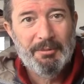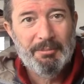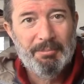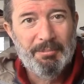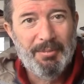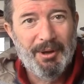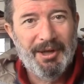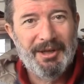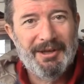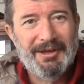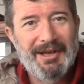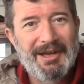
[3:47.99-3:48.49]

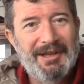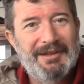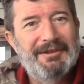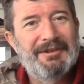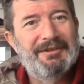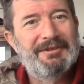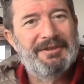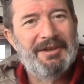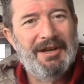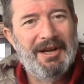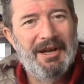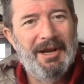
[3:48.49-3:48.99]
But at the
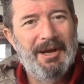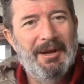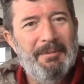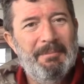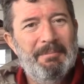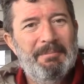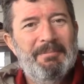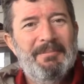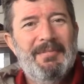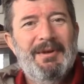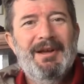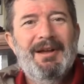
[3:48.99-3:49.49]
time,
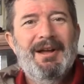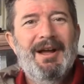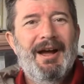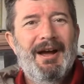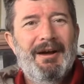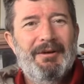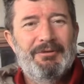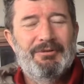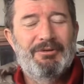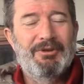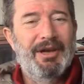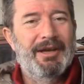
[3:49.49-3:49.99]
I
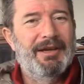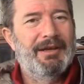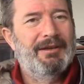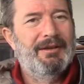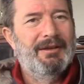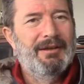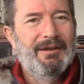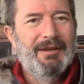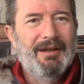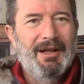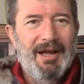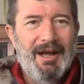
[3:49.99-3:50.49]
was like,
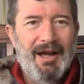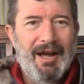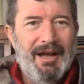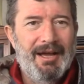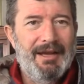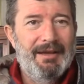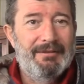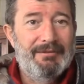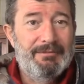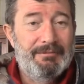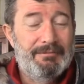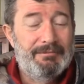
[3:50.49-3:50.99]
I
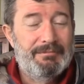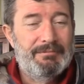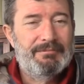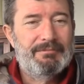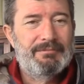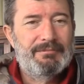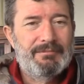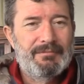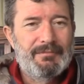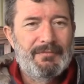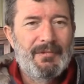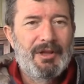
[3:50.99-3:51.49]
had
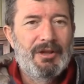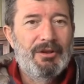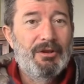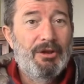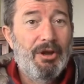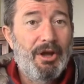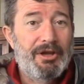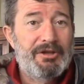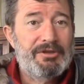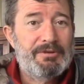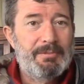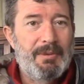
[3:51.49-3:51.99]

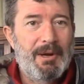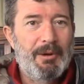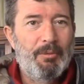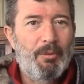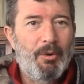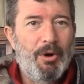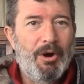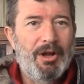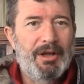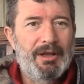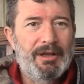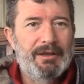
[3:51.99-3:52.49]
lost my
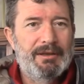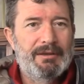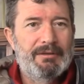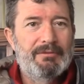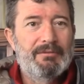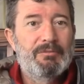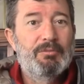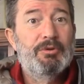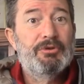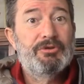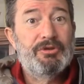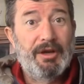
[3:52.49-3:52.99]
wallet,
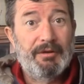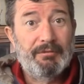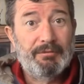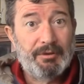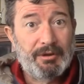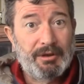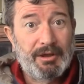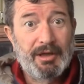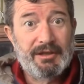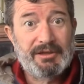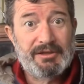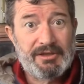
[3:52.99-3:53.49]
which
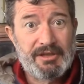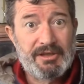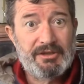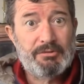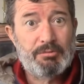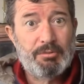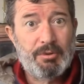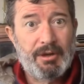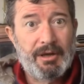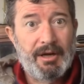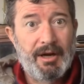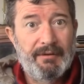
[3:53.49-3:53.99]
I've since
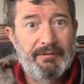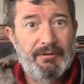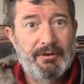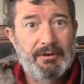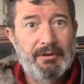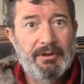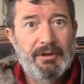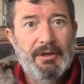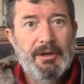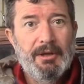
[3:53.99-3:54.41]
recovered,